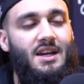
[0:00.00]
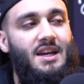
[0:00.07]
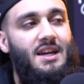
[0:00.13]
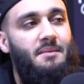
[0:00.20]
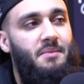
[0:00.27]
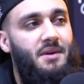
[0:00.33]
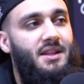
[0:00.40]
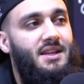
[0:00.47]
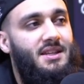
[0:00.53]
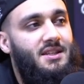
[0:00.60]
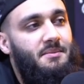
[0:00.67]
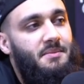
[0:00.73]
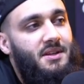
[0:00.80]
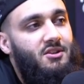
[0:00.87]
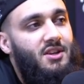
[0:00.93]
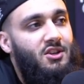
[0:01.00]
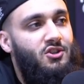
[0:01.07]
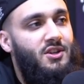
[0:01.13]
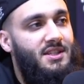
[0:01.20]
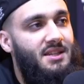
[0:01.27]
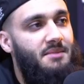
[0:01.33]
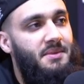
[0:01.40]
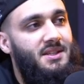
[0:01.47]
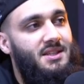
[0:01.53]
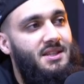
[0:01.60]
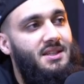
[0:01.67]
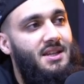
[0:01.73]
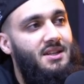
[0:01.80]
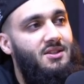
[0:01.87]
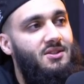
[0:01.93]
Yeah. But there's interesting bits
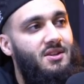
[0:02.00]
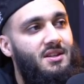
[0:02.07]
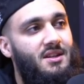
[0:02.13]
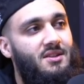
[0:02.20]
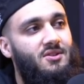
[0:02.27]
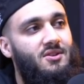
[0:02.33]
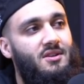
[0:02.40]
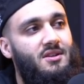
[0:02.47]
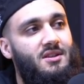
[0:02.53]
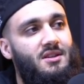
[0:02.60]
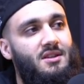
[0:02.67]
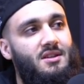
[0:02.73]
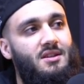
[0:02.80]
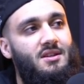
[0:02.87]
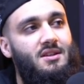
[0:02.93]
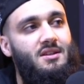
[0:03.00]
in that doc. No, I'll